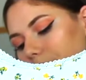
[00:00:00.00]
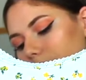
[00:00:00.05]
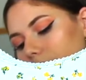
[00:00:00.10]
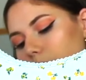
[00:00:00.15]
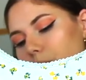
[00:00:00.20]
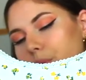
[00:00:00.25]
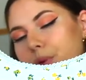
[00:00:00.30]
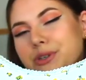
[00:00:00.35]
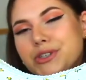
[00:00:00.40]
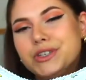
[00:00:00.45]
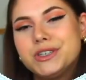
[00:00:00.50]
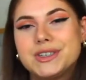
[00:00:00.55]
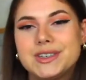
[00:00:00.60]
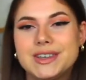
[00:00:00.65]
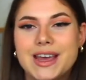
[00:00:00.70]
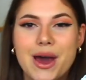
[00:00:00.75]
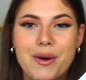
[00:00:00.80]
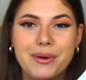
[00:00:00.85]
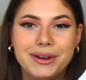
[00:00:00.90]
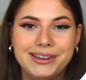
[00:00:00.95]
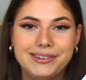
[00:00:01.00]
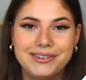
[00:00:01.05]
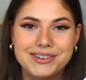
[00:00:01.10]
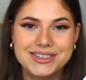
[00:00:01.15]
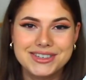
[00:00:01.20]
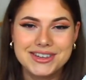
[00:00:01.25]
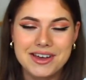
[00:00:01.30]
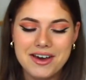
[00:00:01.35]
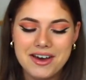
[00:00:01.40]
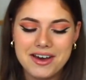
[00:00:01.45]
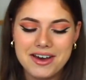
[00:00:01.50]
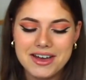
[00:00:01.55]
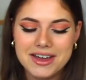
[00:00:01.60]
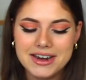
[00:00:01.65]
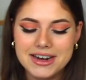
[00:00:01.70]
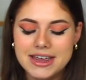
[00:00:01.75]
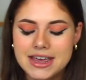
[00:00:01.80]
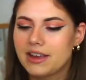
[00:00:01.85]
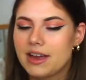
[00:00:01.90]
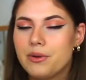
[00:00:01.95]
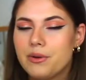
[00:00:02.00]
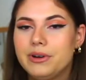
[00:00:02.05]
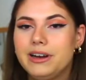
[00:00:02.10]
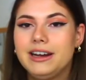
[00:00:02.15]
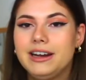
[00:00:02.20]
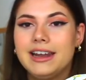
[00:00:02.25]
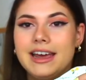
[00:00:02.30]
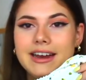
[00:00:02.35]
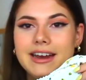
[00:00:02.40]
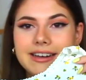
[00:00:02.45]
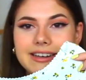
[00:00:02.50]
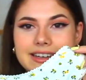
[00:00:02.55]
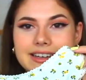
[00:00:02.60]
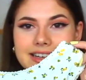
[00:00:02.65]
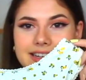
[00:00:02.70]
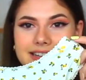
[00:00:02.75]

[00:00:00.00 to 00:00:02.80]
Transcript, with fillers: we'll just see how it looks on. I really like the